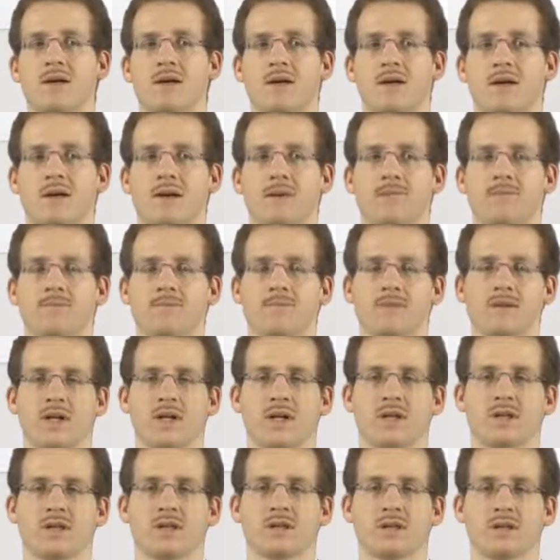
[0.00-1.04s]

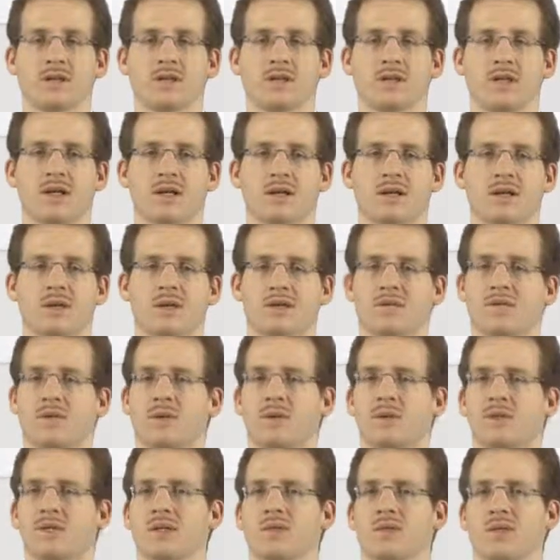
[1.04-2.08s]
And you see that this is
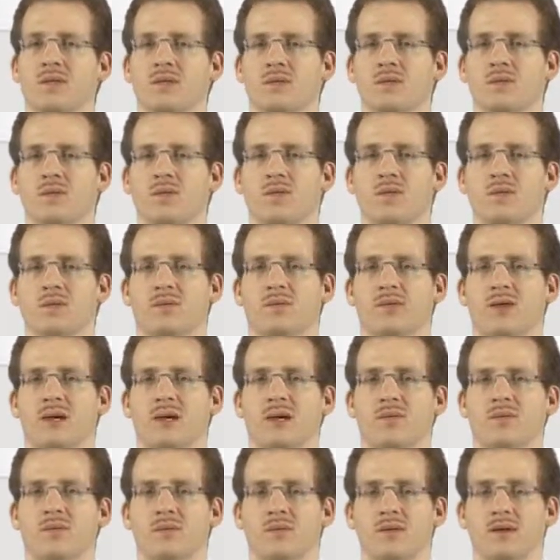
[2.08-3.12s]
very similar to what we
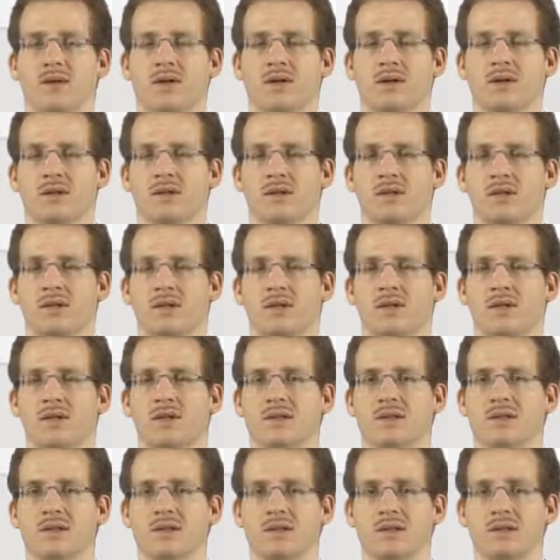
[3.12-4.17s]
have seen
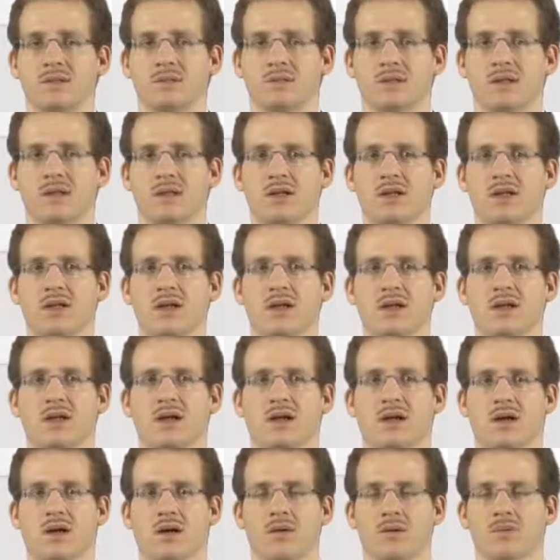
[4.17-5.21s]
in CSP.
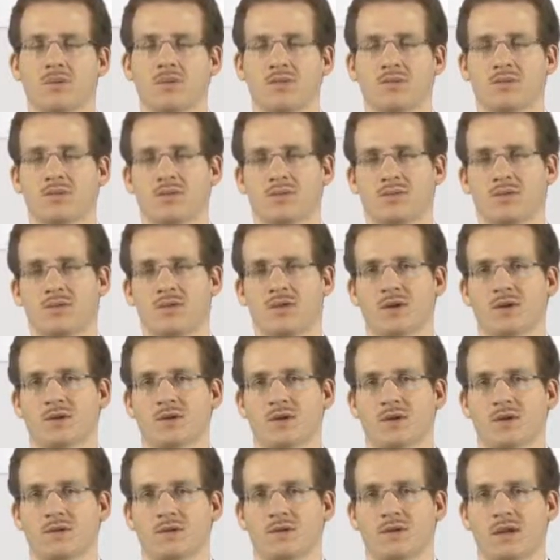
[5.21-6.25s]

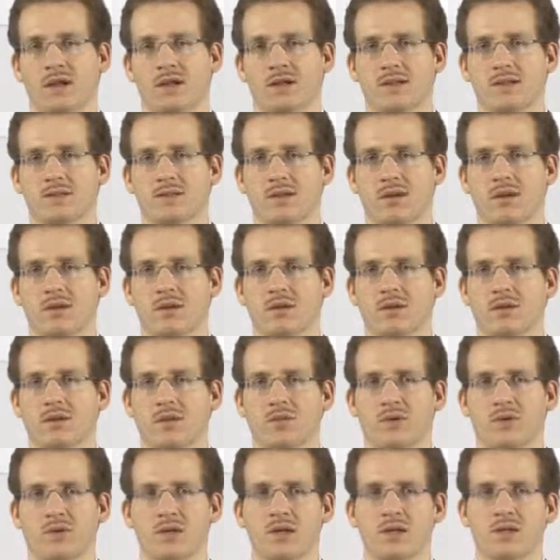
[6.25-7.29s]
Foster defines parallel
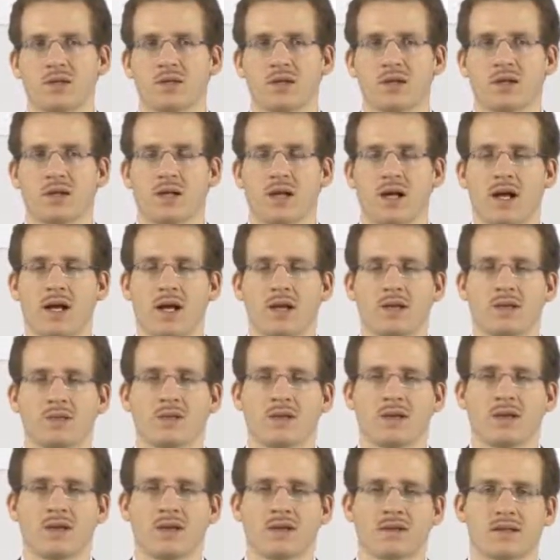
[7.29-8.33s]
computation
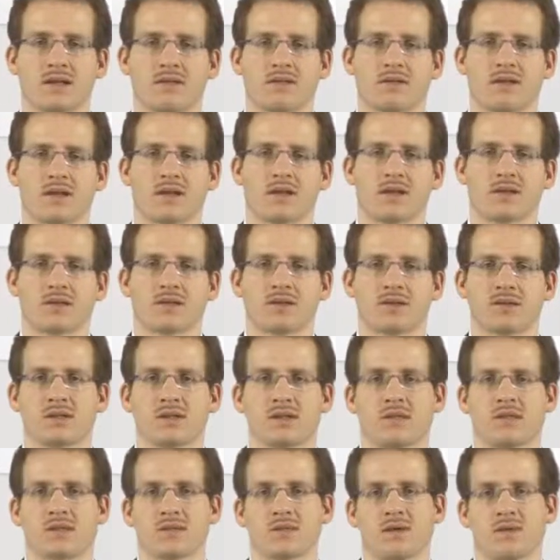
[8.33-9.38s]
as something that
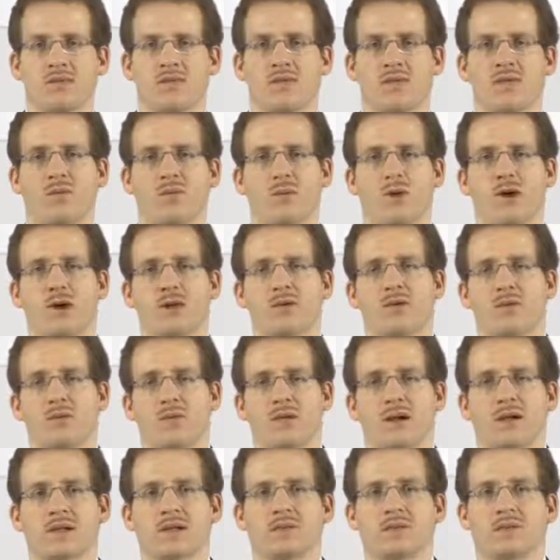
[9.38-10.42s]
consists of one or
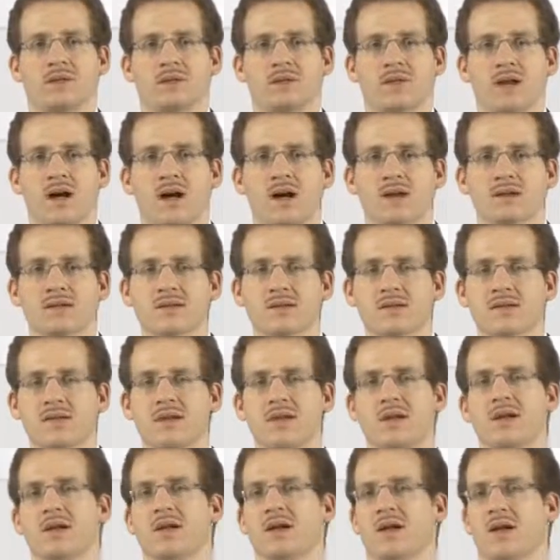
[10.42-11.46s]
multiple tasks,
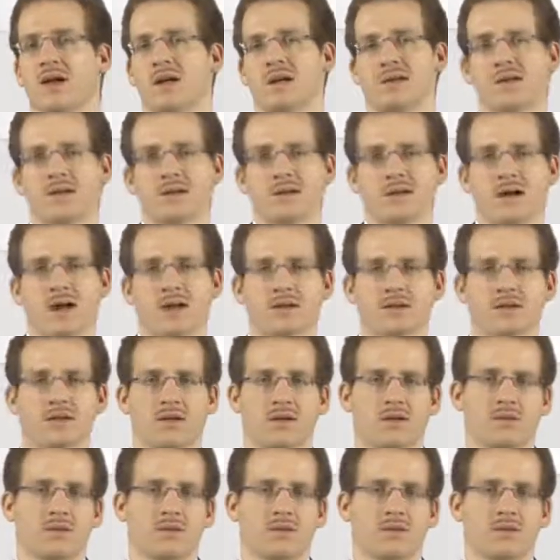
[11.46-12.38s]
and the tasks